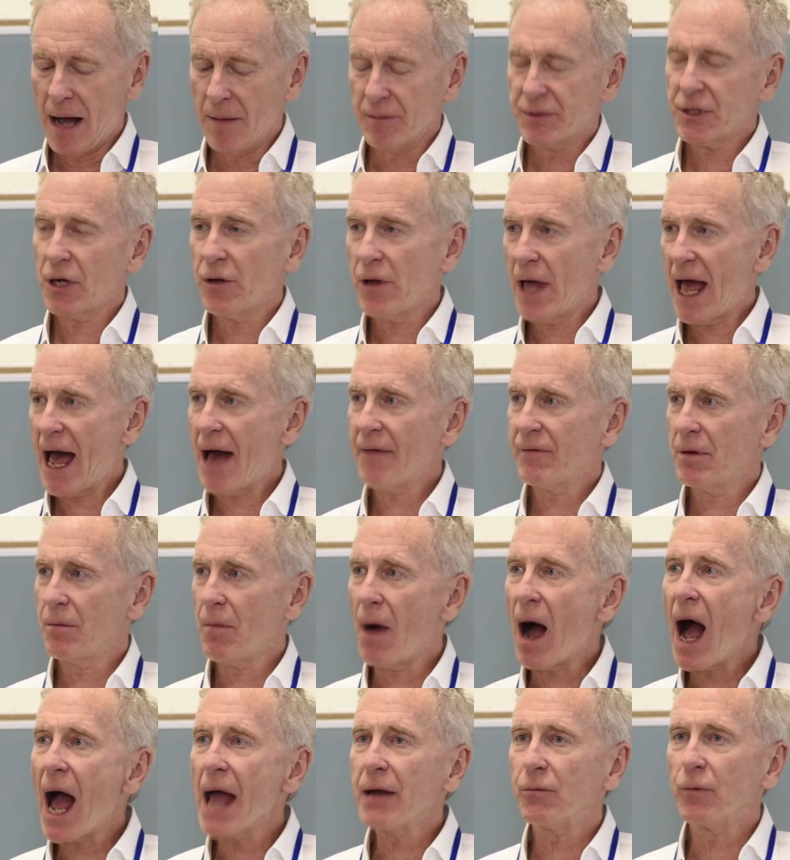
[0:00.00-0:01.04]
so you have in
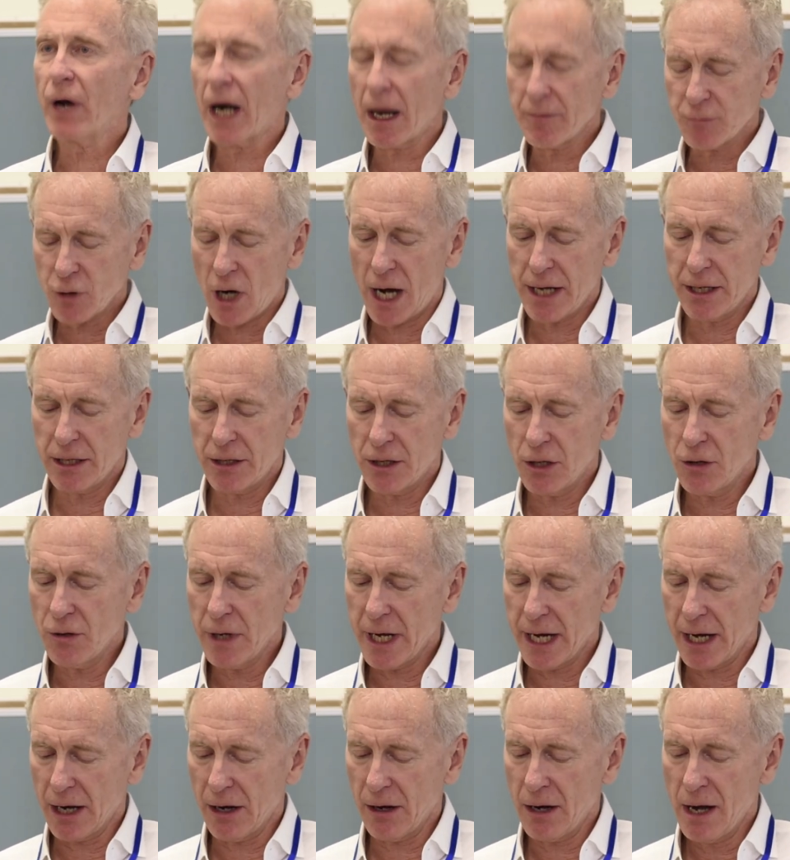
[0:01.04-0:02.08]
mind what I'm trying to do
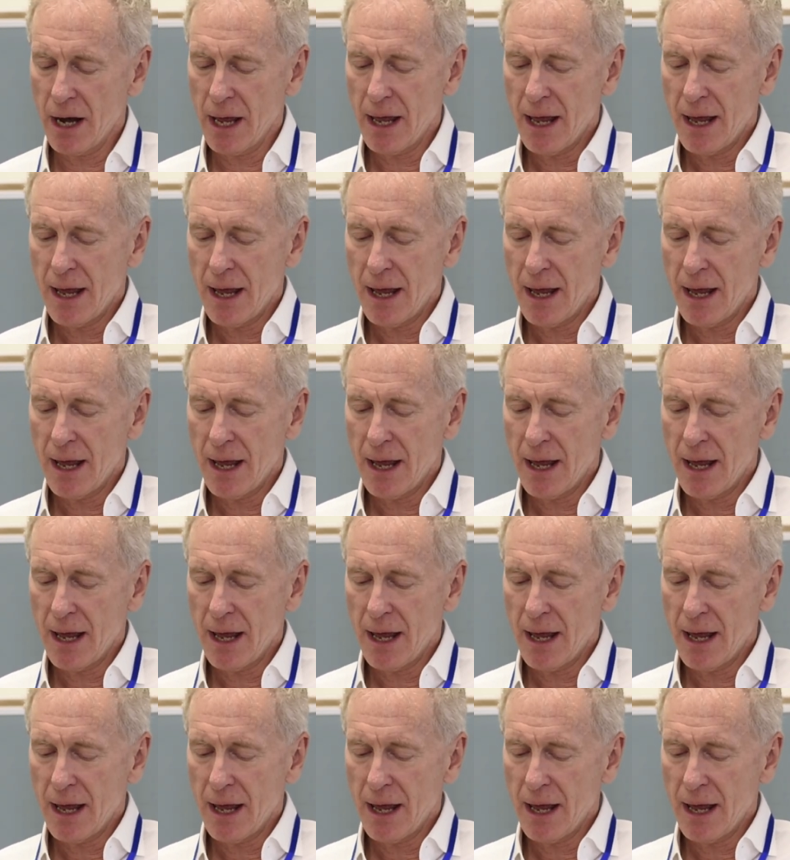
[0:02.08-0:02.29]
here.